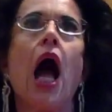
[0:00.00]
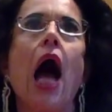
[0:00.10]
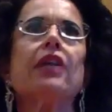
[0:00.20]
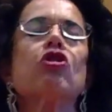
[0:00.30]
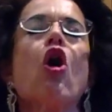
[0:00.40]

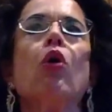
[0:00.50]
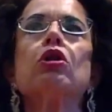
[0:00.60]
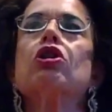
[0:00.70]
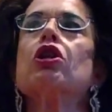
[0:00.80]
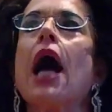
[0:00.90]
I
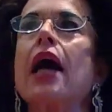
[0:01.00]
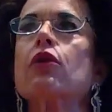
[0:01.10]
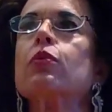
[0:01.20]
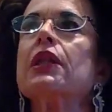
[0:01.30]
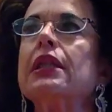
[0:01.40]
told her how
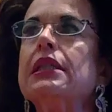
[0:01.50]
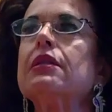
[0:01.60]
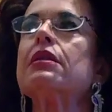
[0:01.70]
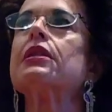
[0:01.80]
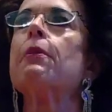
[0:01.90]
to
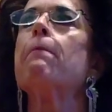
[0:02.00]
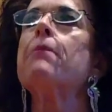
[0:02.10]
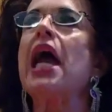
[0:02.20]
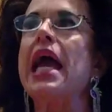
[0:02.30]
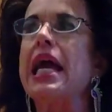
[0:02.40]
release the
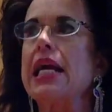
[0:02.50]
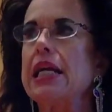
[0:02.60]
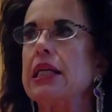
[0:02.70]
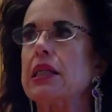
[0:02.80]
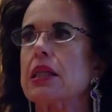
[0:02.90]

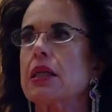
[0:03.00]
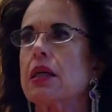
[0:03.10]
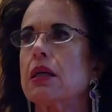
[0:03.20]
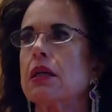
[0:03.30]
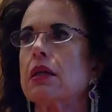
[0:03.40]
pain
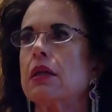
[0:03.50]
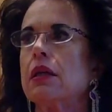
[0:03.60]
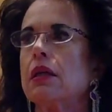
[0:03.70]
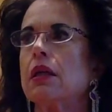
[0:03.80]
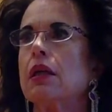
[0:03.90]

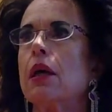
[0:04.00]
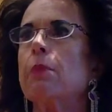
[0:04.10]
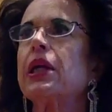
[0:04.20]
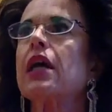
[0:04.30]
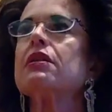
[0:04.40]

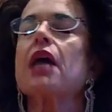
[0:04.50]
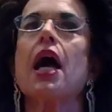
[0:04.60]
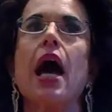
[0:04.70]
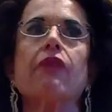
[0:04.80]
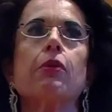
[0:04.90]
because I
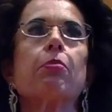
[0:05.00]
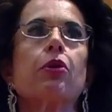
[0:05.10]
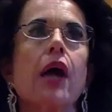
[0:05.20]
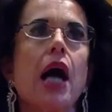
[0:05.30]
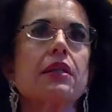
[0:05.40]
have a
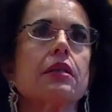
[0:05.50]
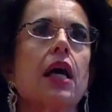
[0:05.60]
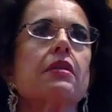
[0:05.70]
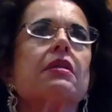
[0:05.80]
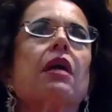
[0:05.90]

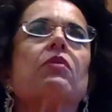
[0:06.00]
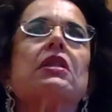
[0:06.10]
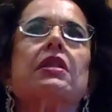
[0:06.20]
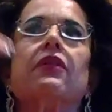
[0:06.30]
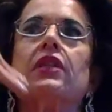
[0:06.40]
process that
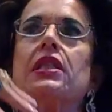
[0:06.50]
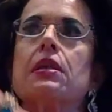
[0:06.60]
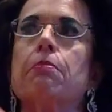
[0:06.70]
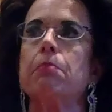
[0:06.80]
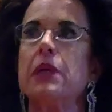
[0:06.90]
was given
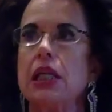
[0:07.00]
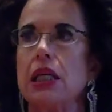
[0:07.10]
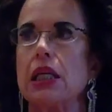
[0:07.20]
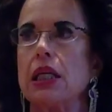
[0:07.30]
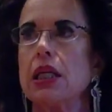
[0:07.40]
to
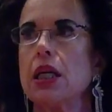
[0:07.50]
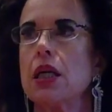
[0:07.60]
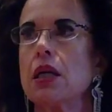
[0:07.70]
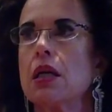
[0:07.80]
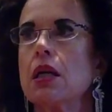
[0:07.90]
me
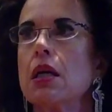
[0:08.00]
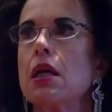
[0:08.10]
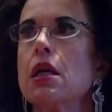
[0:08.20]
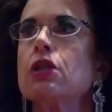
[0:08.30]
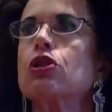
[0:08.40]

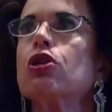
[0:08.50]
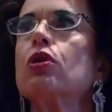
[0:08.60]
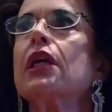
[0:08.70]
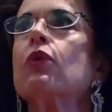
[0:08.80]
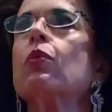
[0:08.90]
to
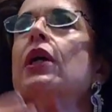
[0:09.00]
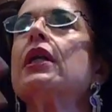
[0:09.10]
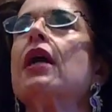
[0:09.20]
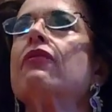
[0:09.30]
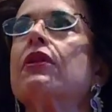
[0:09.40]
get
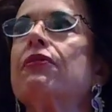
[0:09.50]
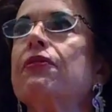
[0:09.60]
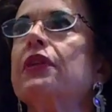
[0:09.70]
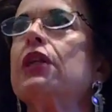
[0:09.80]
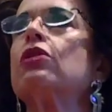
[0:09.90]
rid of the
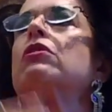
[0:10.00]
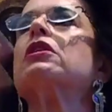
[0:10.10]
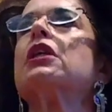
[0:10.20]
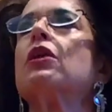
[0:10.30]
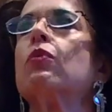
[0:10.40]
fear,
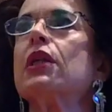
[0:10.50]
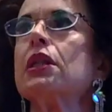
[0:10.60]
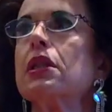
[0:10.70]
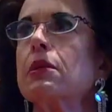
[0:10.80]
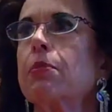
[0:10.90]
to get rid
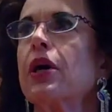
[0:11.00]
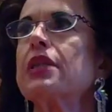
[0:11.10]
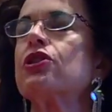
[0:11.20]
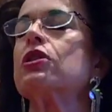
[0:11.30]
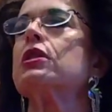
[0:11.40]
of the
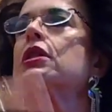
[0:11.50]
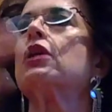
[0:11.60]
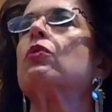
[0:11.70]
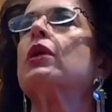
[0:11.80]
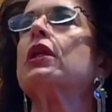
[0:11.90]
depression, to
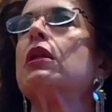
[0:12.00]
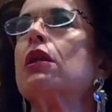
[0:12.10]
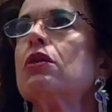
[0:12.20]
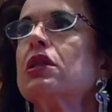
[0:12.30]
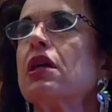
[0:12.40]
get rid of the
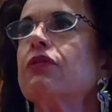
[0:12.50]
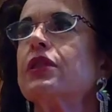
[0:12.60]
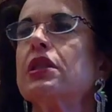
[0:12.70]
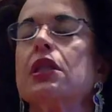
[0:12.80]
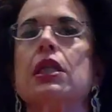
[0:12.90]
low
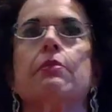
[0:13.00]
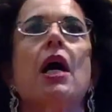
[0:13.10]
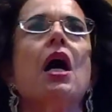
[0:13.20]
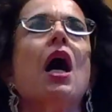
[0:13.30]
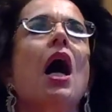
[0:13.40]
self-esteem.
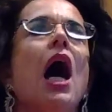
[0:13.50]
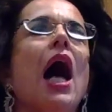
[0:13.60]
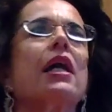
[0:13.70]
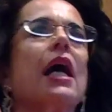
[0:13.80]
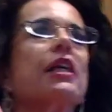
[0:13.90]

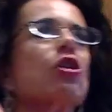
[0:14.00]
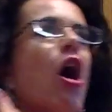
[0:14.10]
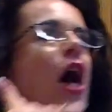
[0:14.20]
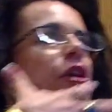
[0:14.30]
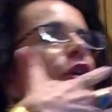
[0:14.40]
And I
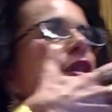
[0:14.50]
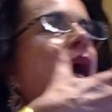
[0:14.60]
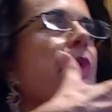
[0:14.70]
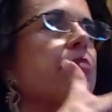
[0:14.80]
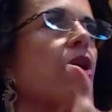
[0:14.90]
taught her
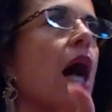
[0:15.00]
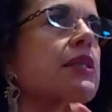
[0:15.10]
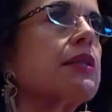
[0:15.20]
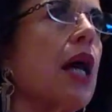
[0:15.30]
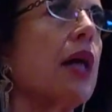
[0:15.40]
that
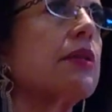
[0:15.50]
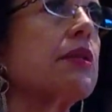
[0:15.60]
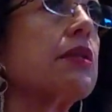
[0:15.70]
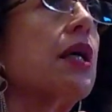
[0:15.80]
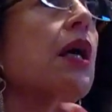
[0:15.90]

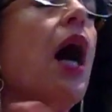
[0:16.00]
process